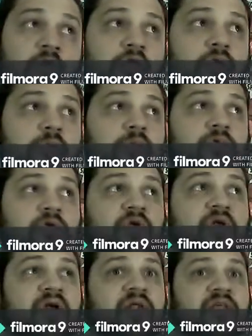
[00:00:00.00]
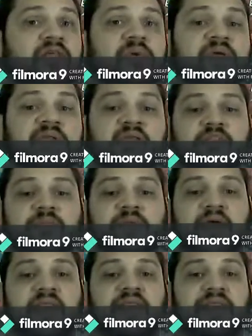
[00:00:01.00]
Your internet speed needs to
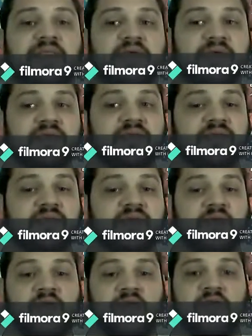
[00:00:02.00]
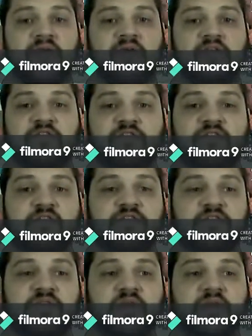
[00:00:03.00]
be at least
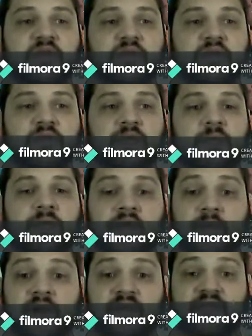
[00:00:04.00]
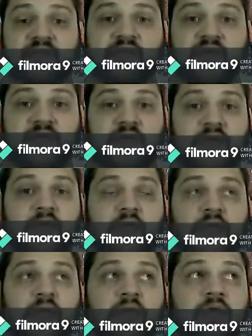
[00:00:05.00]
50 megabytes a second.
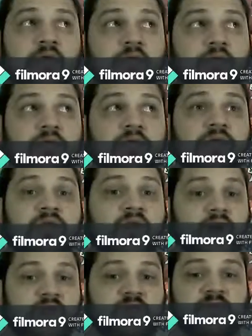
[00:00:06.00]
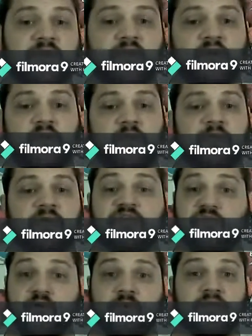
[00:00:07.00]
You need a high-speed internet,
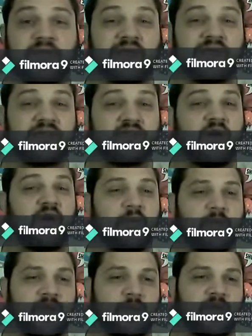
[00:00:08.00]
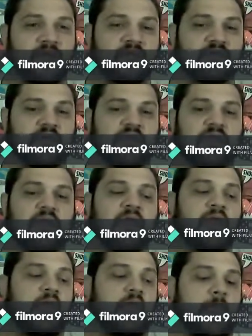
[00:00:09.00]
preferably at least 100 megabytes a second.
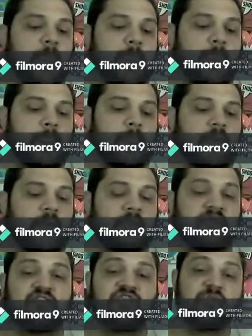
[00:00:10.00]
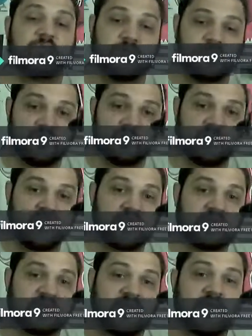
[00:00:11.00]
Get you a Bluetooth
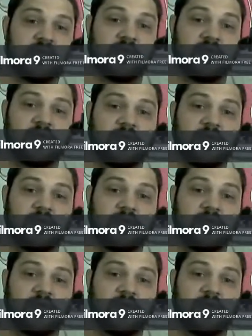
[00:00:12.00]
headset.